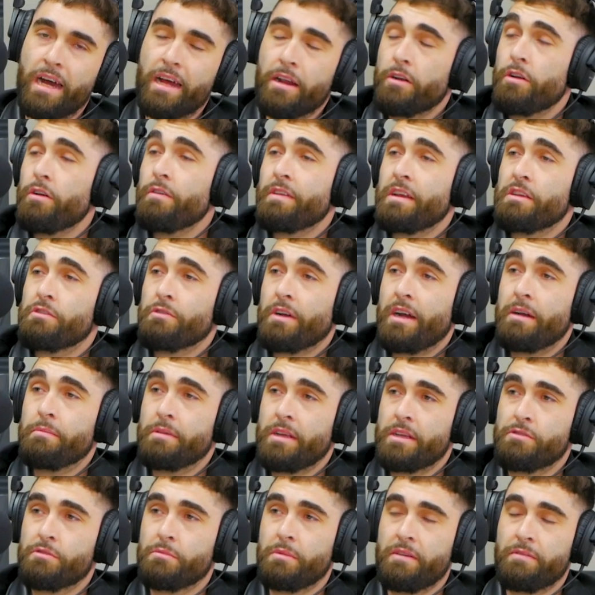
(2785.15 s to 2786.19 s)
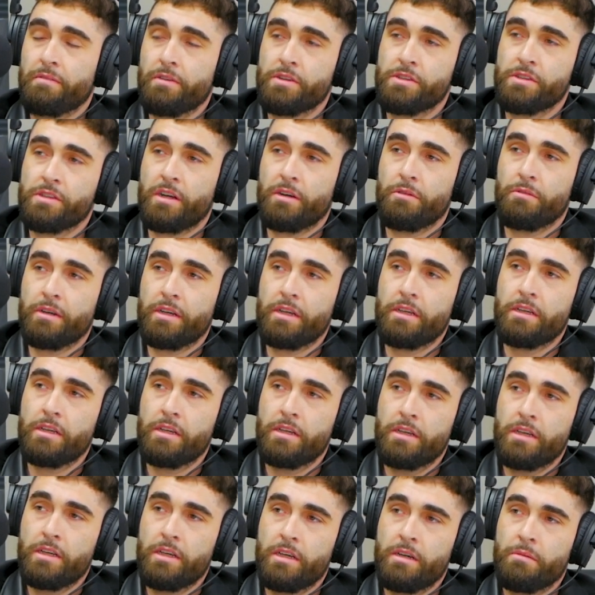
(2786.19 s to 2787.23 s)
But I don't know if that's right. But that's where my first thought went
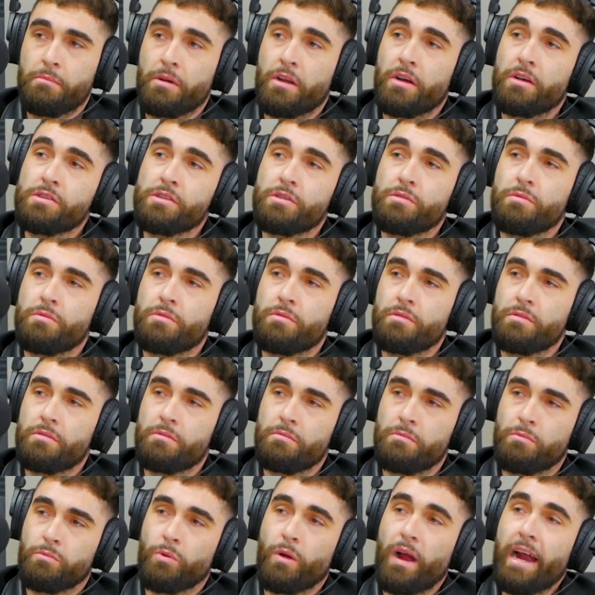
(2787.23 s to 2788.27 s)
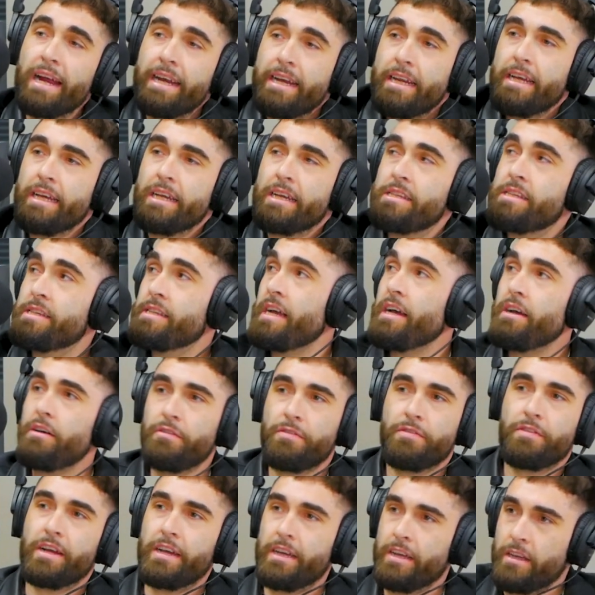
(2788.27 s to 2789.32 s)
but also writing
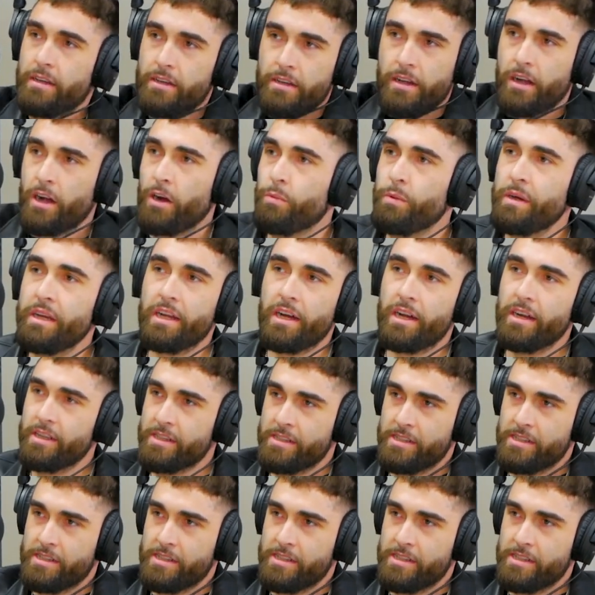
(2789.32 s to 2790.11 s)
itself like are we not hmm.